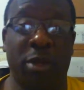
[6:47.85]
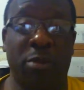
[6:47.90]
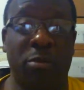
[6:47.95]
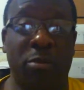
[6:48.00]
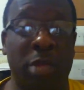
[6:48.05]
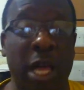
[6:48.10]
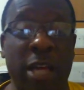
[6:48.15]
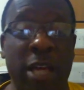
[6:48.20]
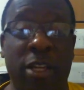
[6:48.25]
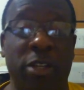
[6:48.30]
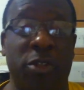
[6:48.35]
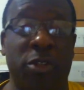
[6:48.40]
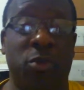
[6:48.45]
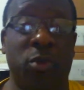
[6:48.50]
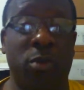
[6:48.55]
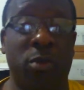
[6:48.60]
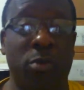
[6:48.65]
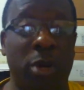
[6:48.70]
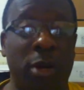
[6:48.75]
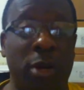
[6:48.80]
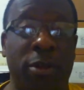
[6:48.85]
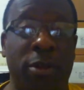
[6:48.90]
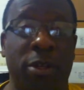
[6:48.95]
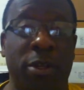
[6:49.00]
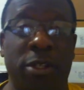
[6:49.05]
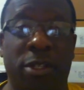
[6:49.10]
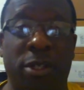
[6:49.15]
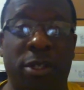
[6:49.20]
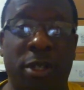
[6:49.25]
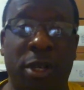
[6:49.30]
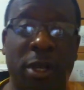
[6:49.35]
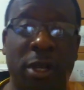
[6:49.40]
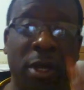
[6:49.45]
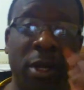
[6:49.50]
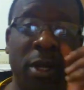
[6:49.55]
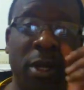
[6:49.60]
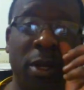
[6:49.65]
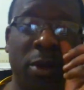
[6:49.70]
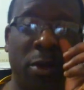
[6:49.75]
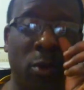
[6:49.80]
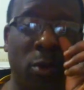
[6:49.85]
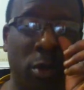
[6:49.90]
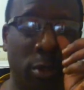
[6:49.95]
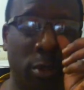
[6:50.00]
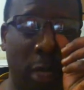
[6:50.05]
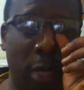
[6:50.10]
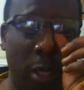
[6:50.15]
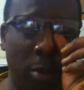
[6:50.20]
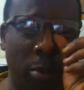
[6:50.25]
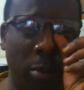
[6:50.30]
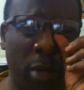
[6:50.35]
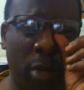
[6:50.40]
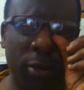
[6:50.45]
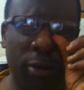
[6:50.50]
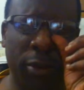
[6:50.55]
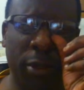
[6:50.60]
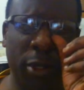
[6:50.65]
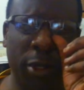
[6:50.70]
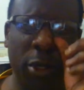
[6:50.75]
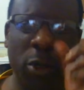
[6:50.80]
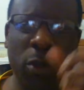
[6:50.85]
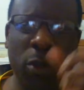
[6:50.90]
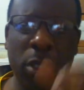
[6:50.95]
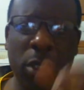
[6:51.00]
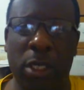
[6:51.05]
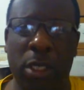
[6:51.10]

Black History Month was about a month ago,